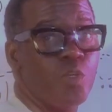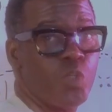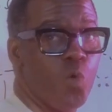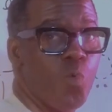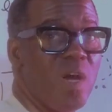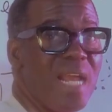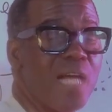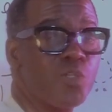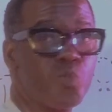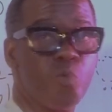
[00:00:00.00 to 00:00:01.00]
So one
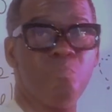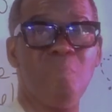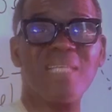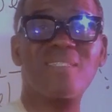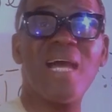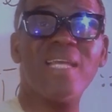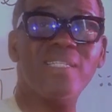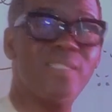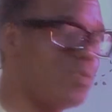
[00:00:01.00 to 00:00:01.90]
has to master it.